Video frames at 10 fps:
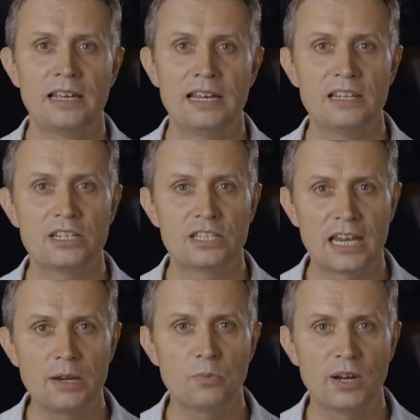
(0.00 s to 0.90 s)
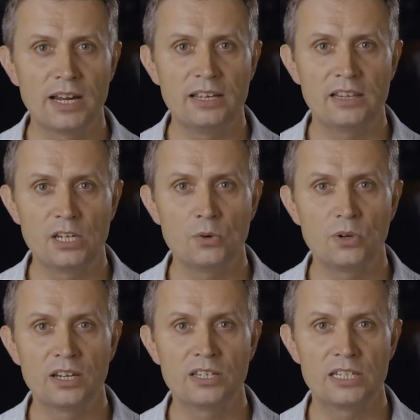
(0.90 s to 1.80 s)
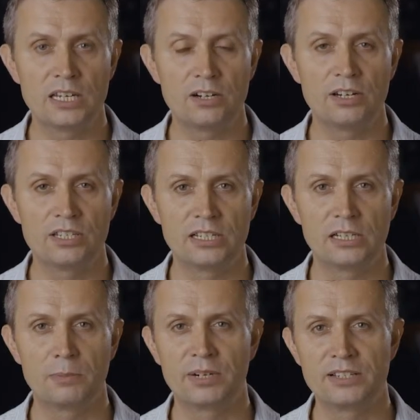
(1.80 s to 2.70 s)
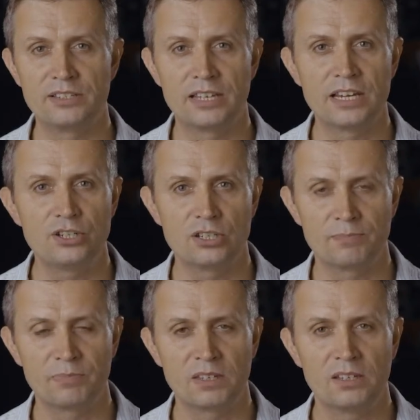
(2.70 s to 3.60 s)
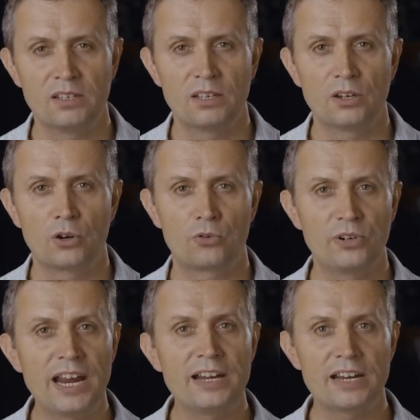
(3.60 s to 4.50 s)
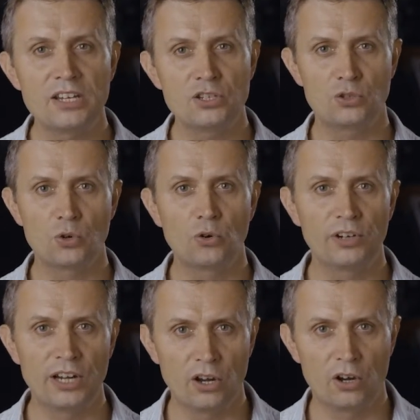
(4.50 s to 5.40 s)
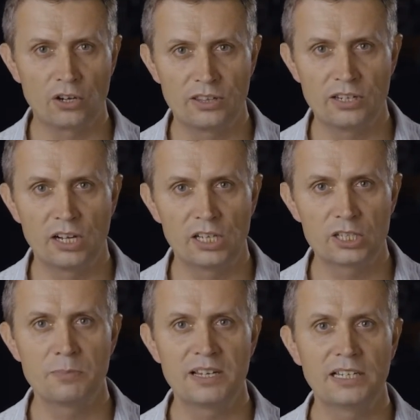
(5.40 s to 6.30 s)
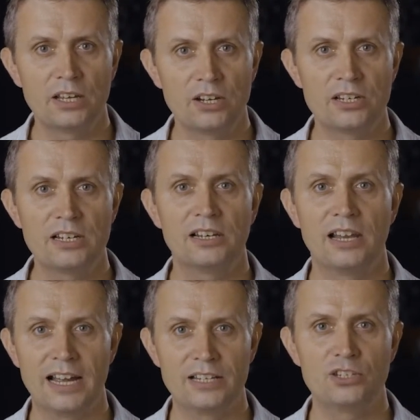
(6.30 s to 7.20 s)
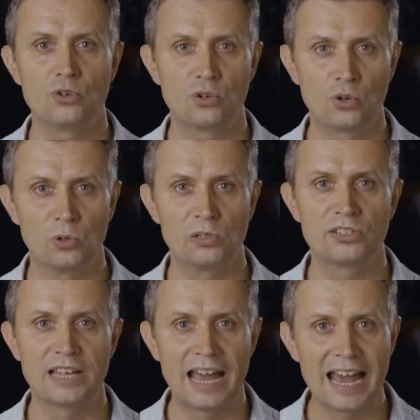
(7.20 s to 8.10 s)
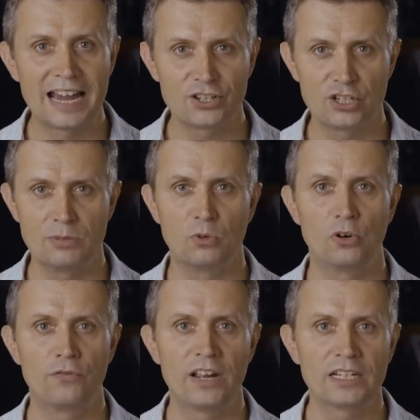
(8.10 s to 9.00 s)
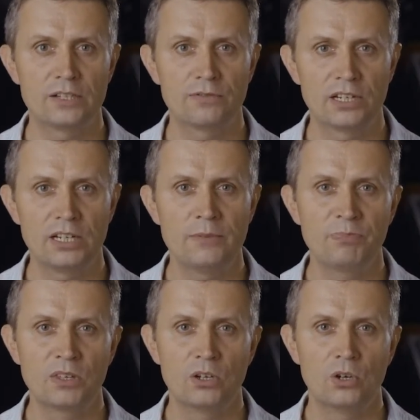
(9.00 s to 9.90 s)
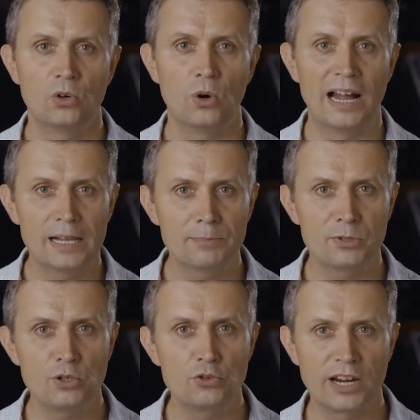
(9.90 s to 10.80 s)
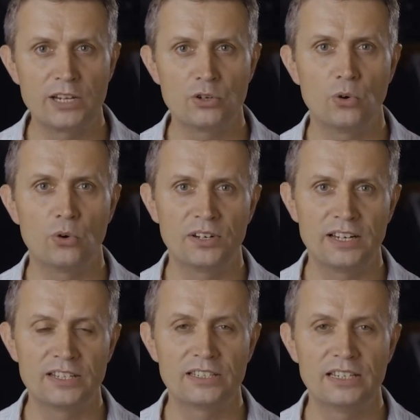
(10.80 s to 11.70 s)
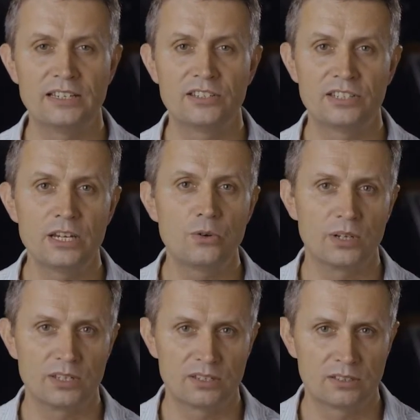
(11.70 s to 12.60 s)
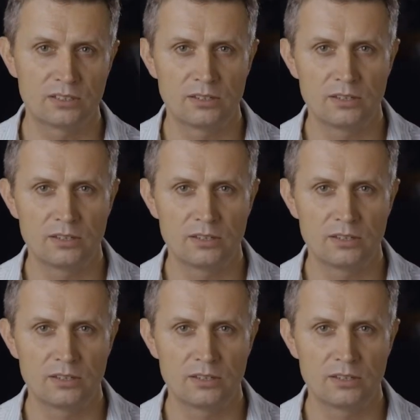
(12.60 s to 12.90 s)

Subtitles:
in the same way that you would consider a single presentation. Create a story arc that ultimately underlines your calls to action more effectively or helps you train your audience in sequence.